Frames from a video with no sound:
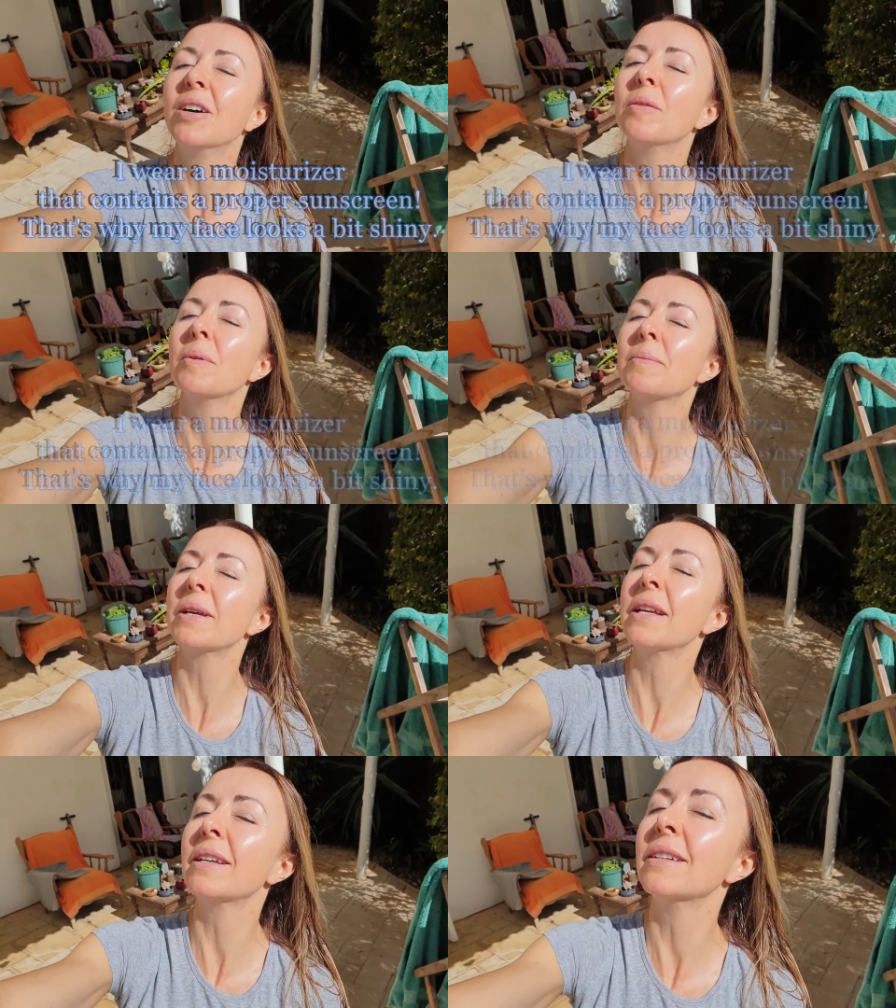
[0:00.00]
I hope I'm
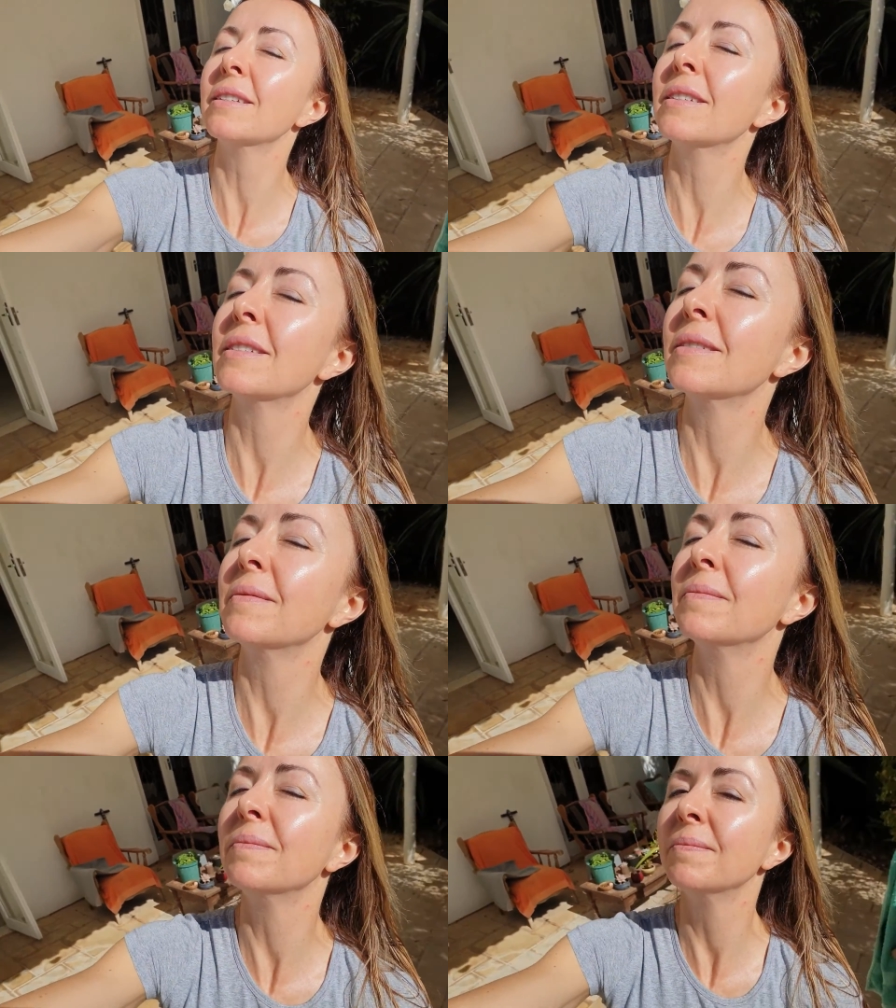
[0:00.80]
getting it.
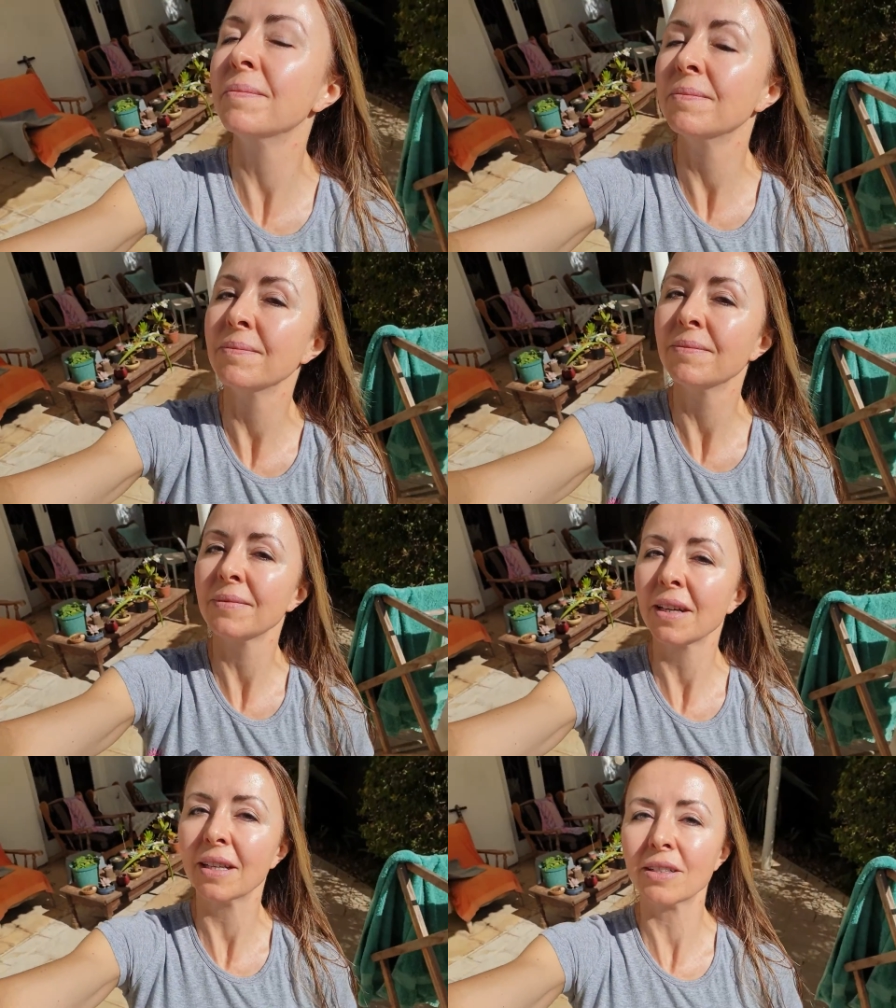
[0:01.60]

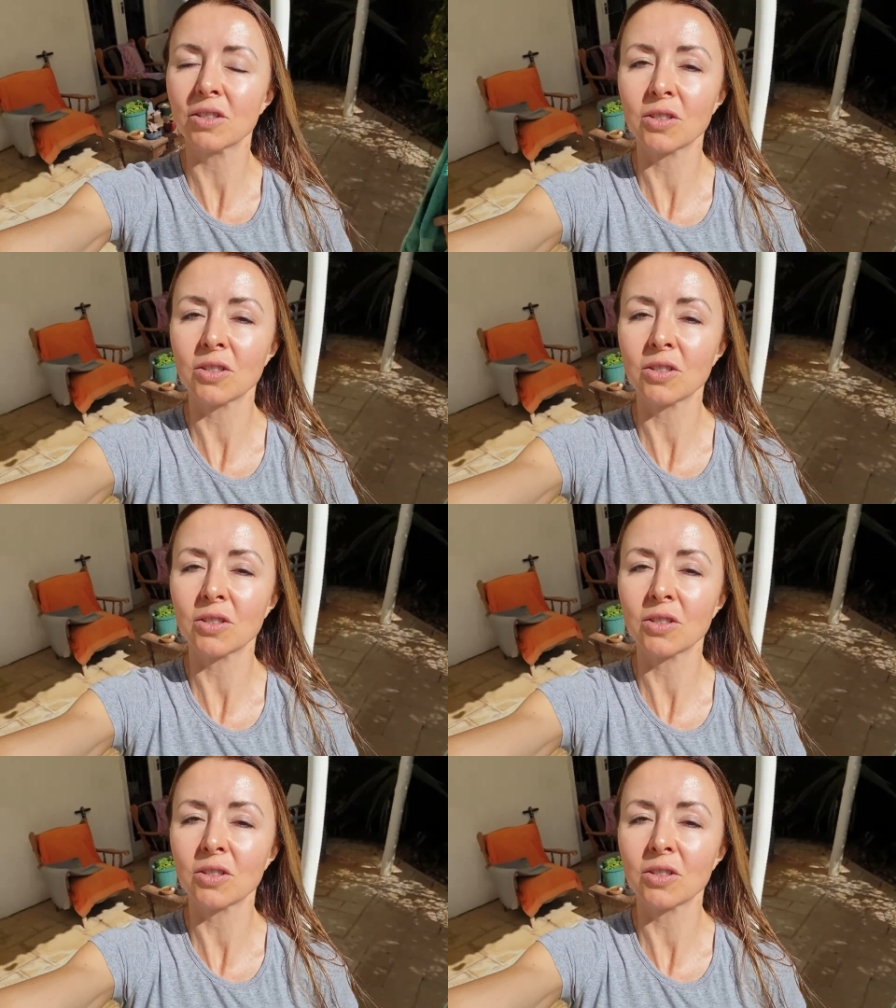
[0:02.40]
And let's